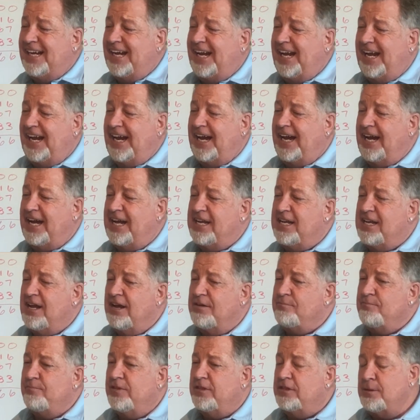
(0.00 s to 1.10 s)

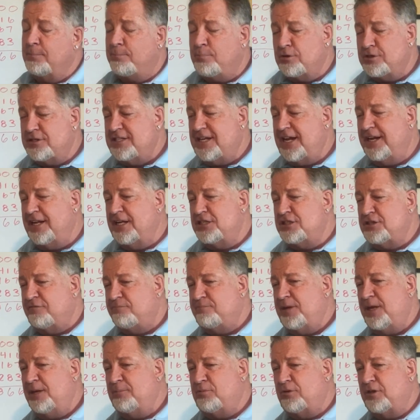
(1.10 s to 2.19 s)
And the percentage
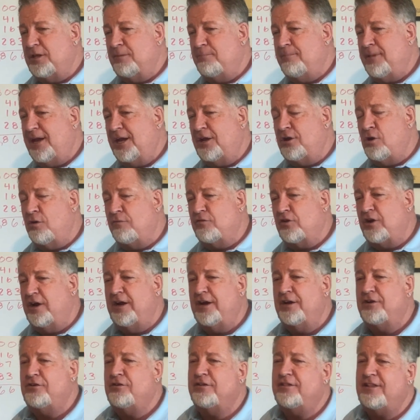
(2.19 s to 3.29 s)
of people that make over
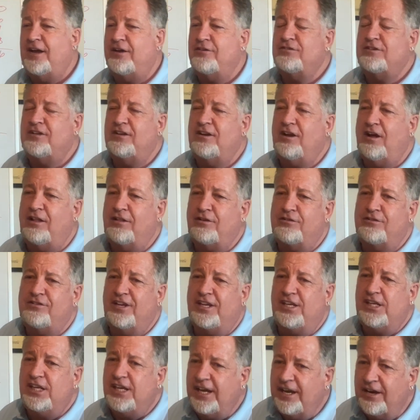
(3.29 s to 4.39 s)
$100,000 a
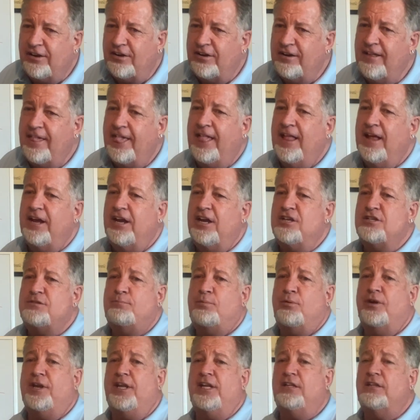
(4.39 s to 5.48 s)
year is
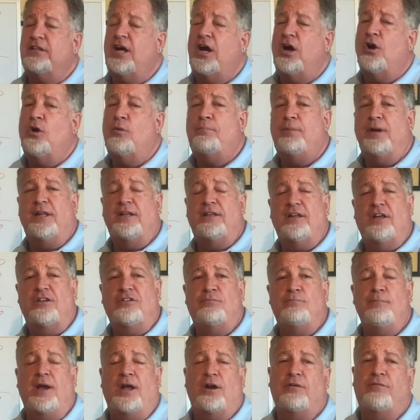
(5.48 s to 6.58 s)
pretty low, but it
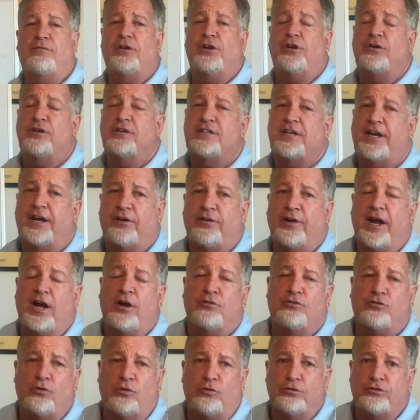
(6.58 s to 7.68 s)
does matter for your entire
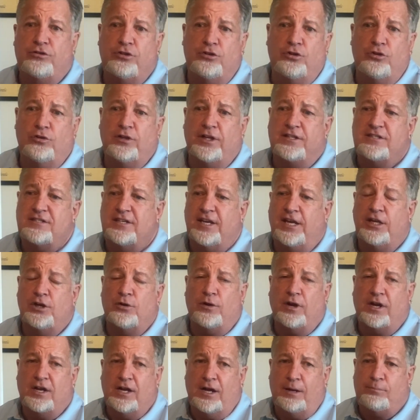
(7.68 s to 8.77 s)
household too. Let's say you're
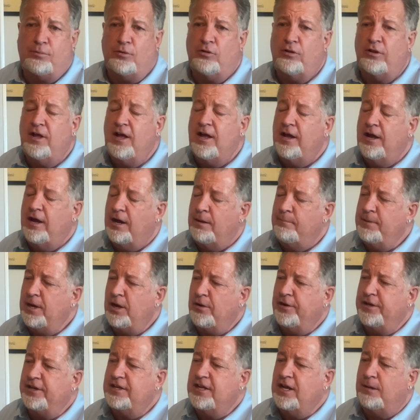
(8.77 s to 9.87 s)
a couple, a
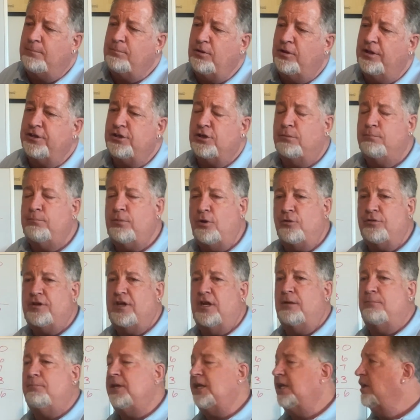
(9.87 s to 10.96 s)
married couple, and you're both
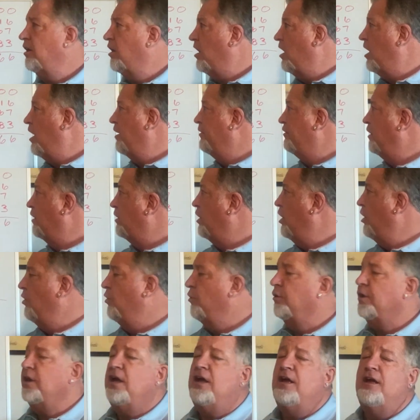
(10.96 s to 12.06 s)
going to be on the
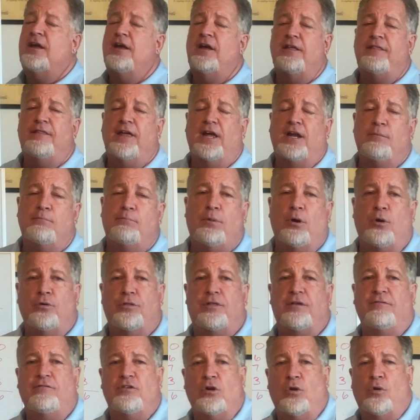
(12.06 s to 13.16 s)
loan, then both
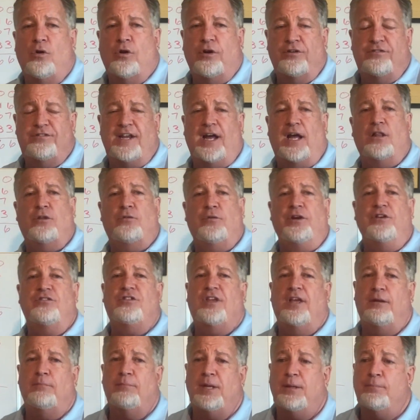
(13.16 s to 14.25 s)
of your salaries
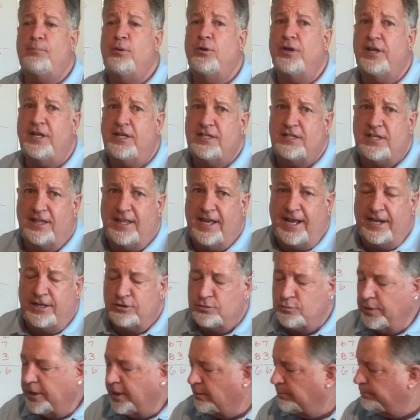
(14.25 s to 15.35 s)
can be put into that
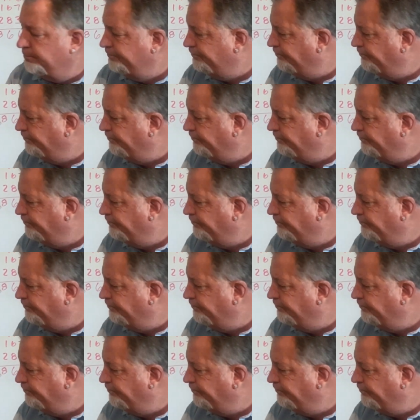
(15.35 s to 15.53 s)
as well.